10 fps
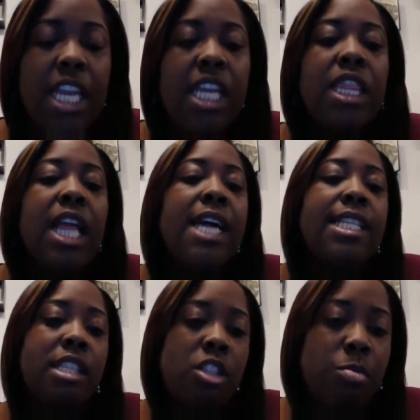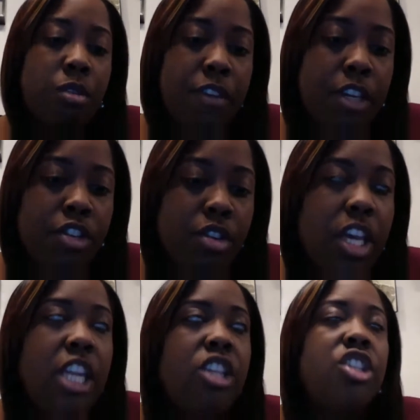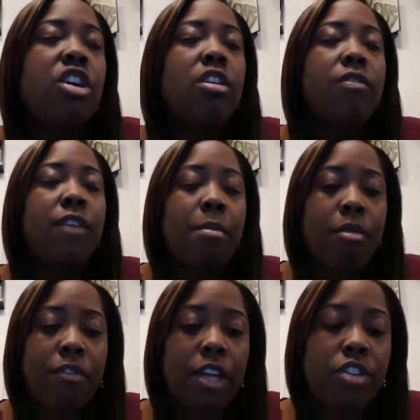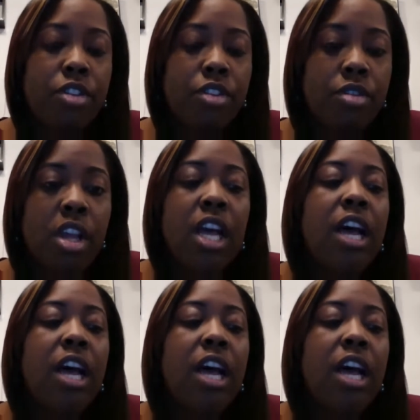any licensed professional, any certified professional